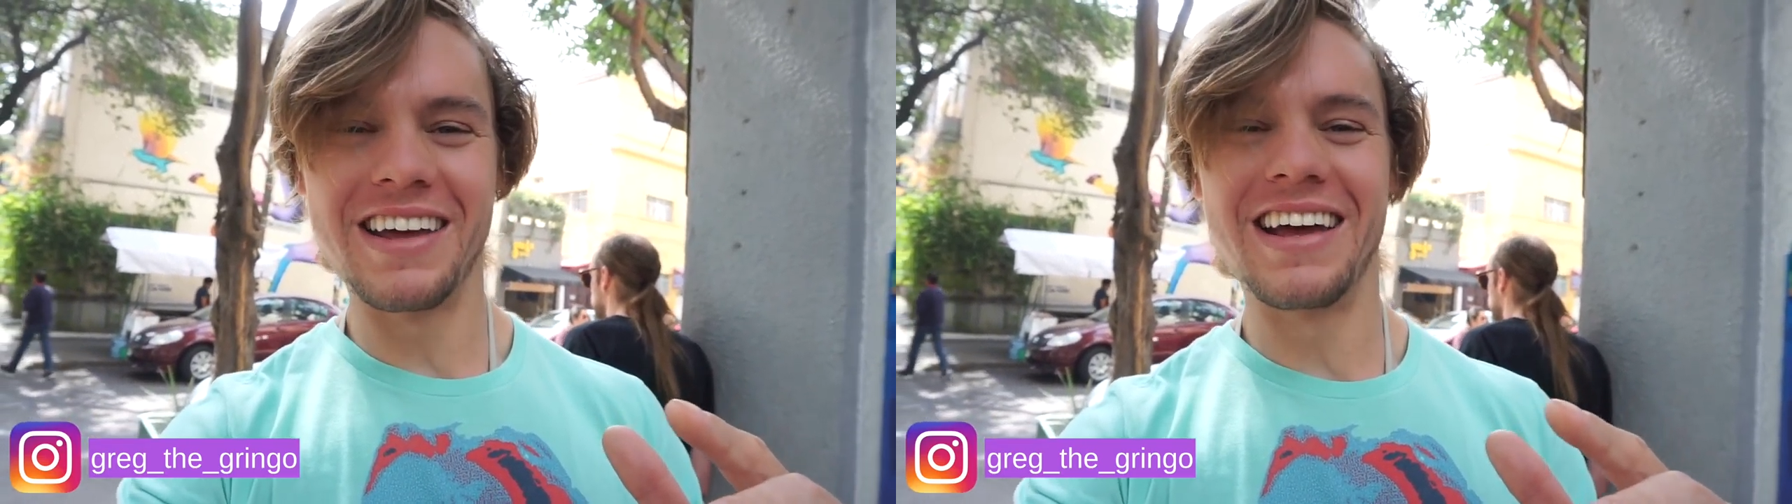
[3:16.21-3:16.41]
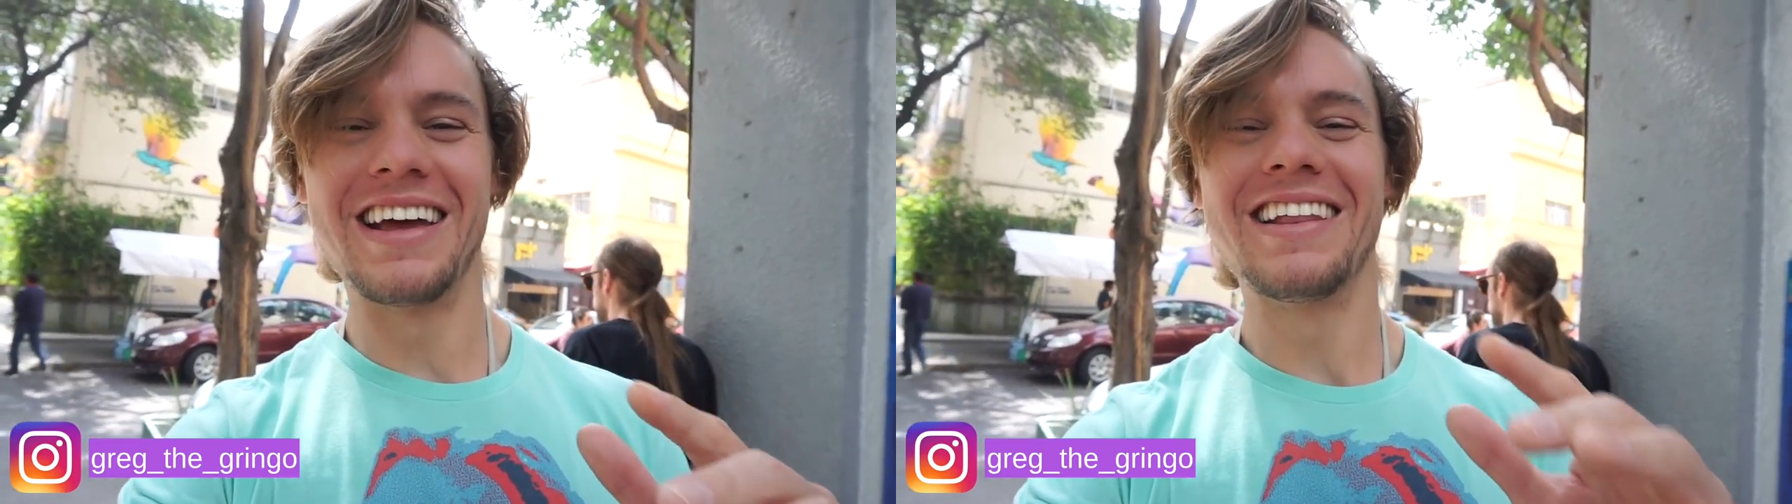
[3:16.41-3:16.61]

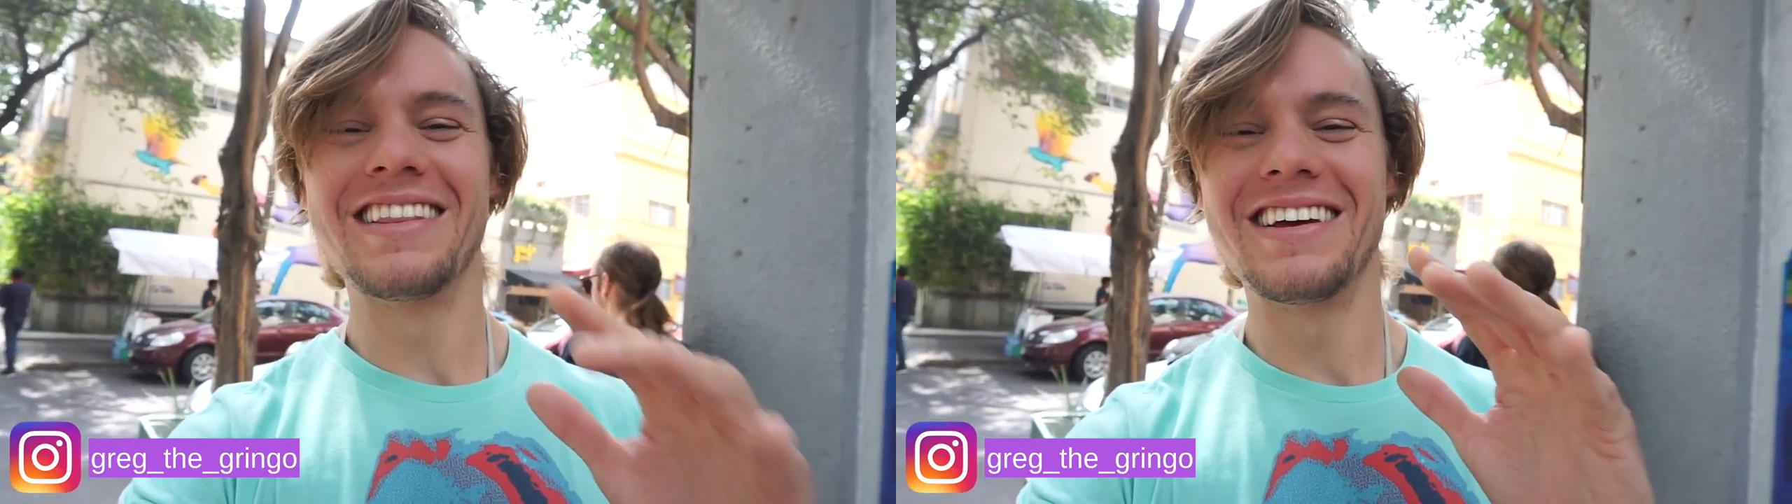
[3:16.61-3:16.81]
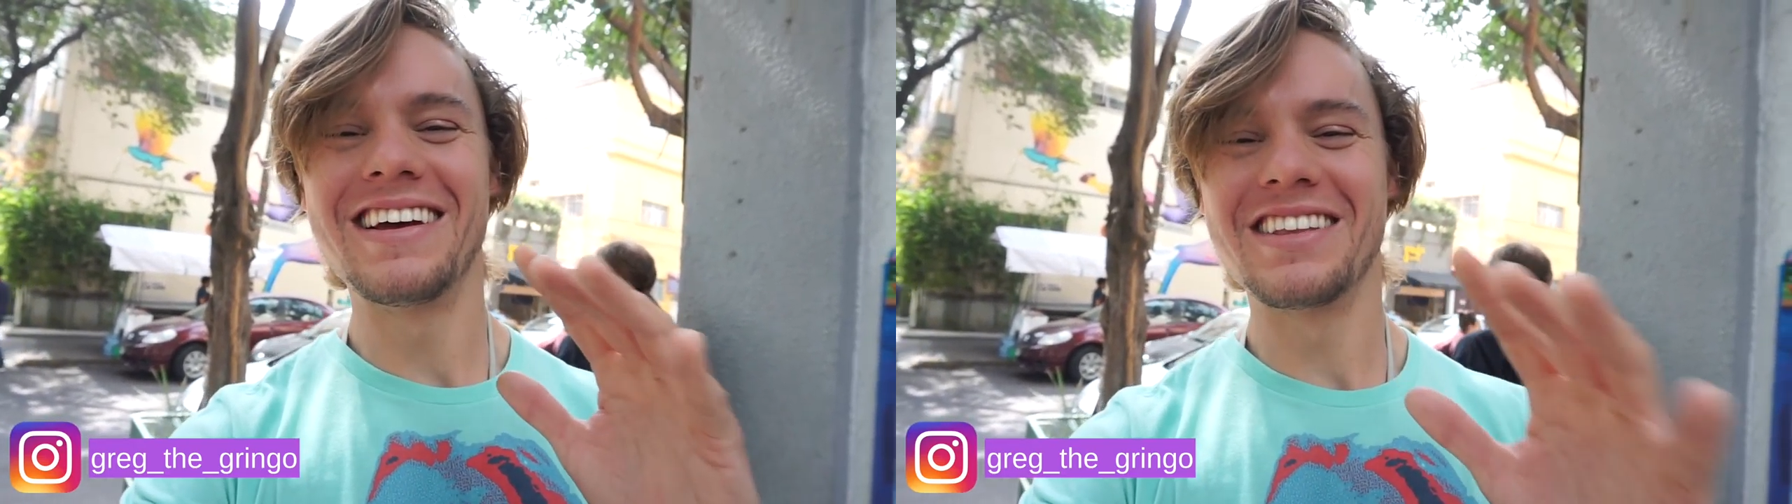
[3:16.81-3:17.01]

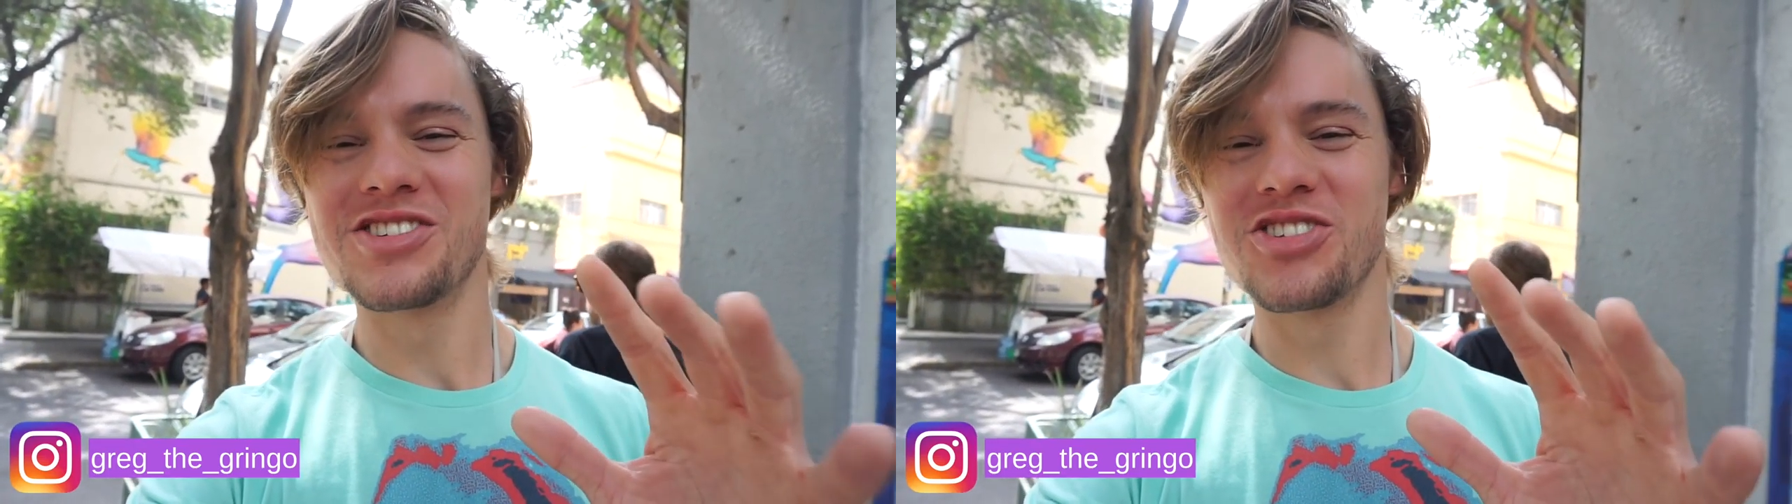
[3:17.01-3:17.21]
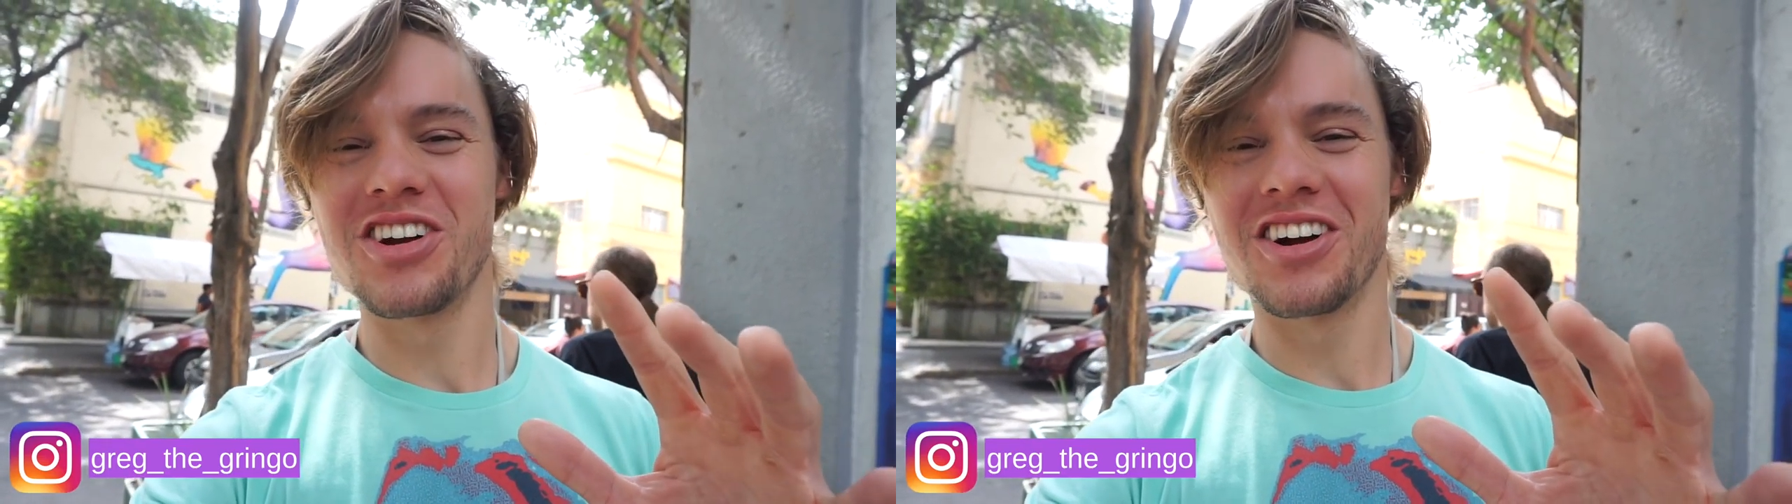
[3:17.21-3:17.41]
in the
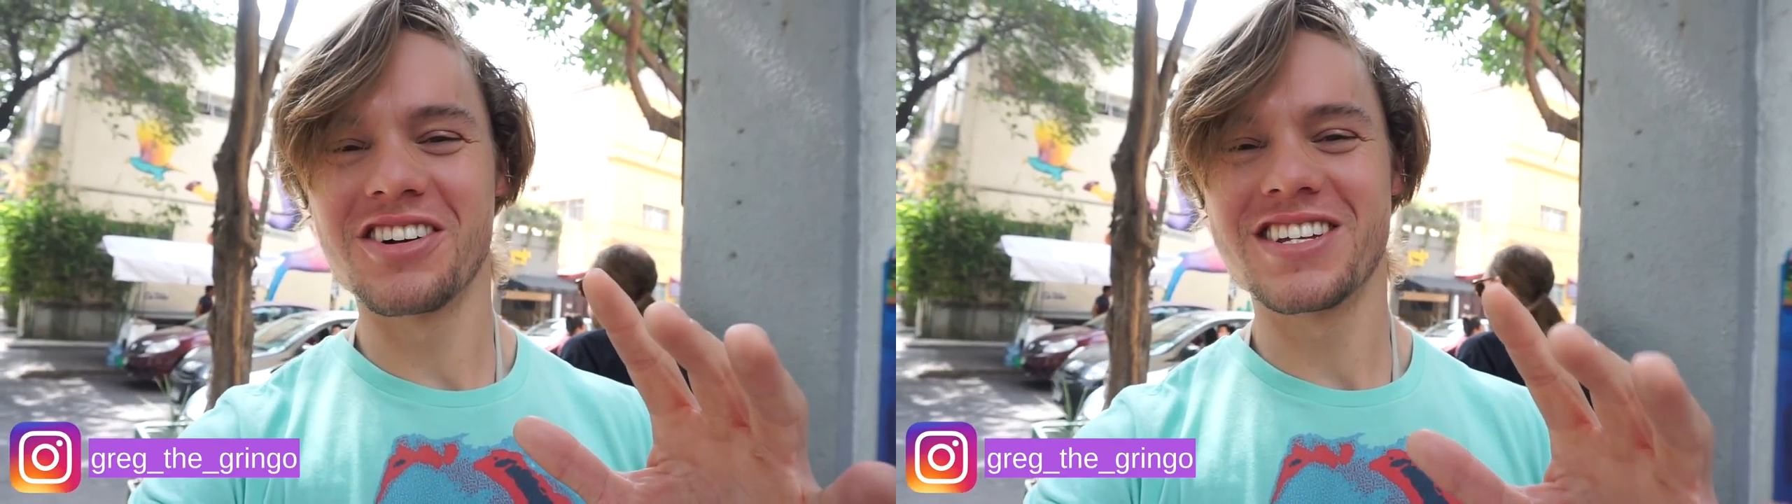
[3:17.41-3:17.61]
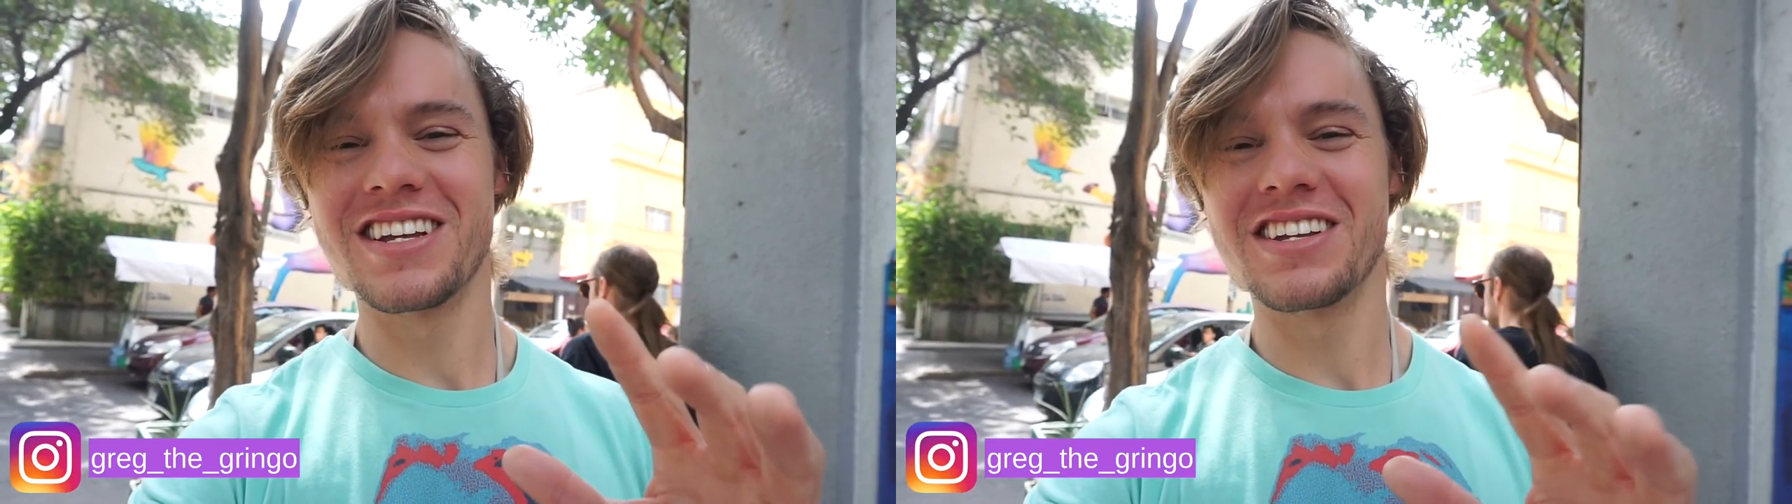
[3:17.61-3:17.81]
street art
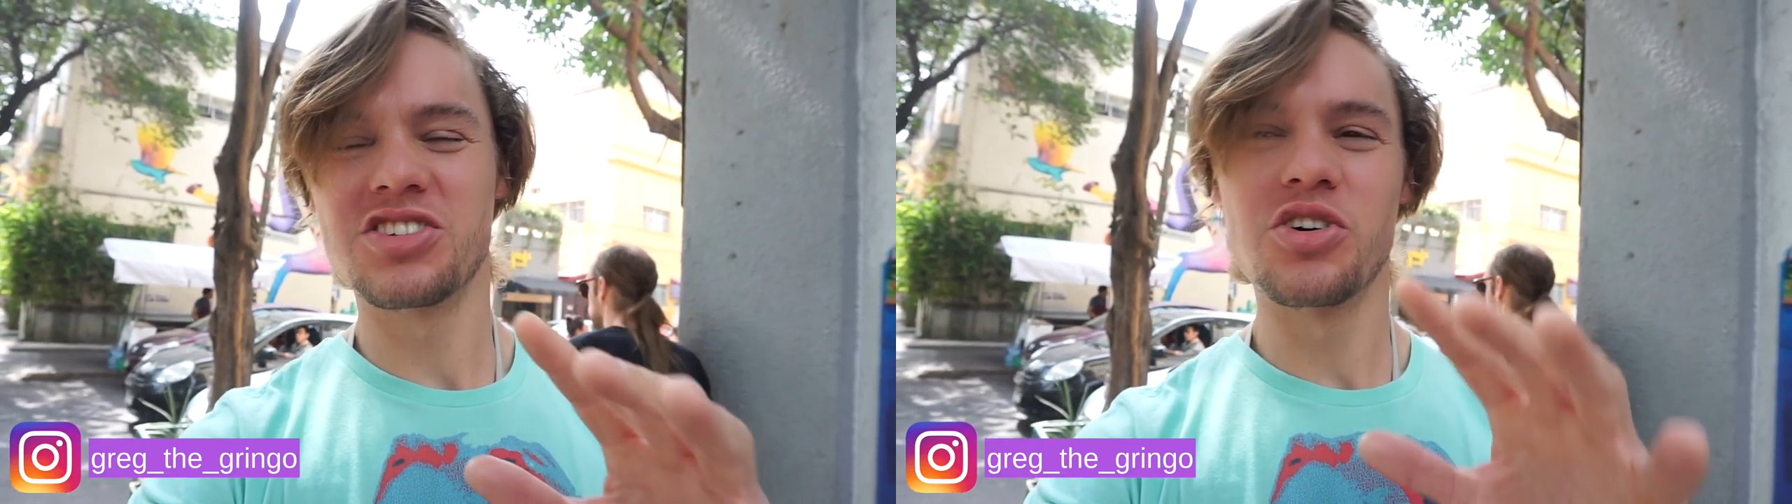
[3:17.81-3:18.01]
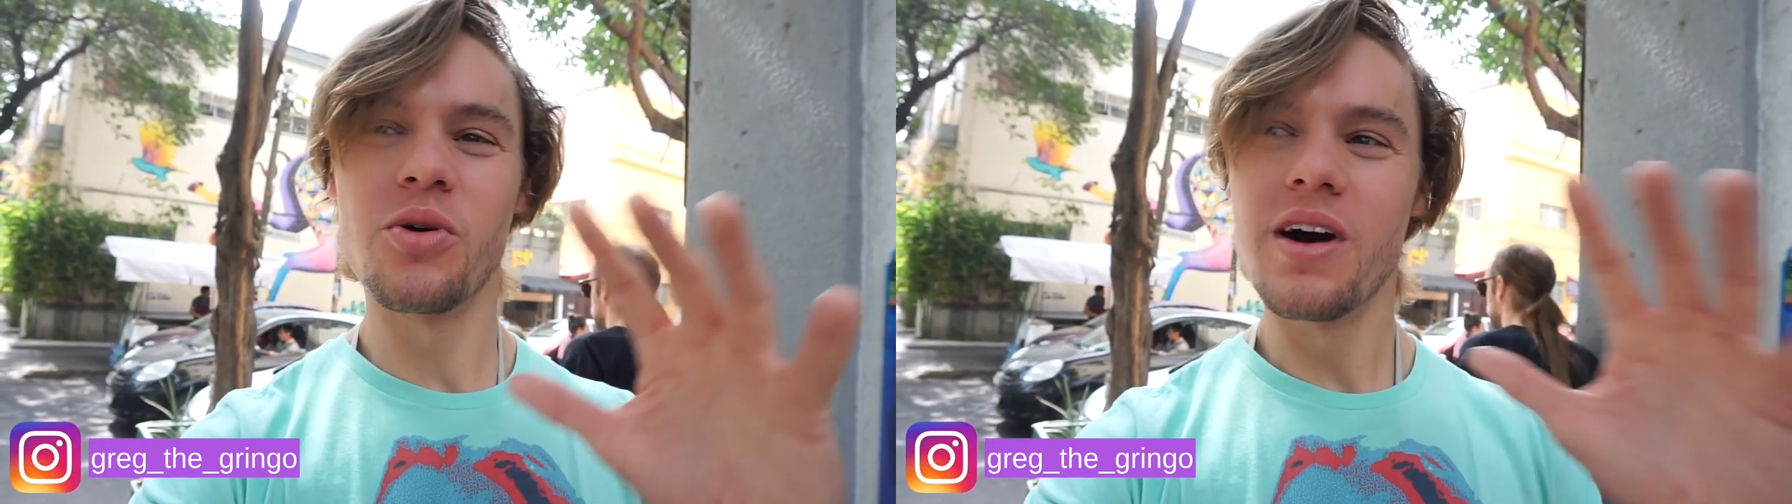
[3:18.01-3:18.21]
scene,
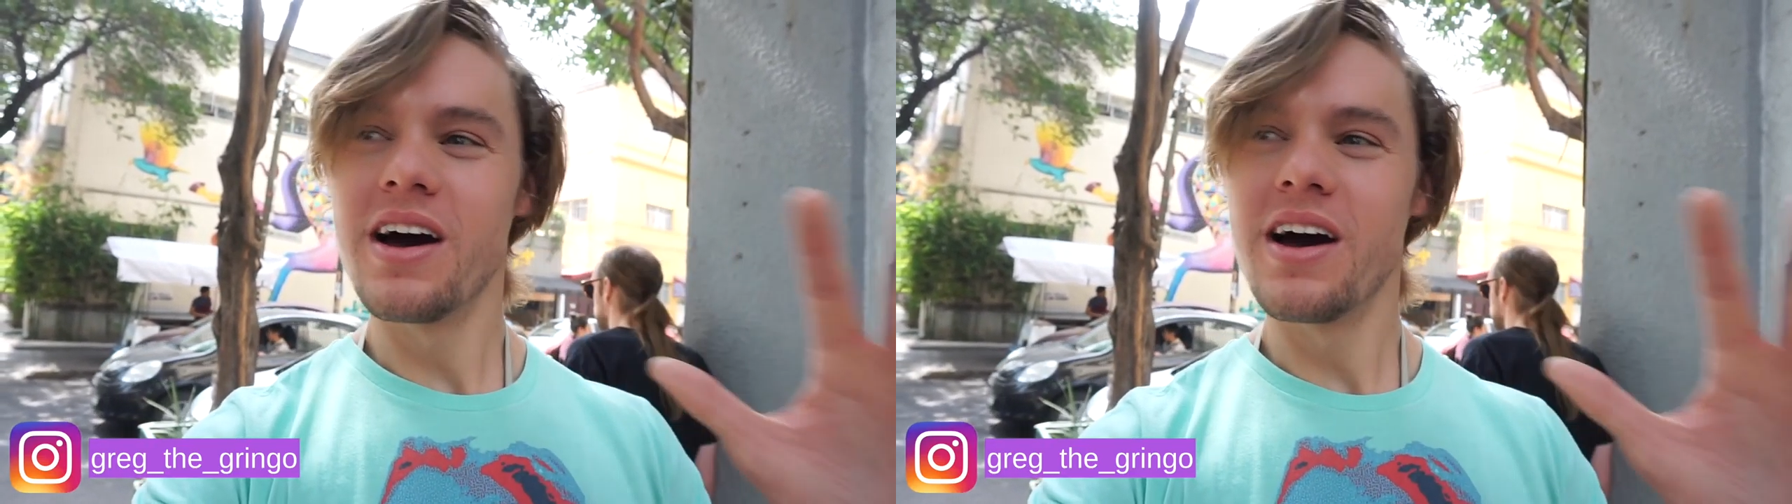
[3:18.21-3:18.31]
so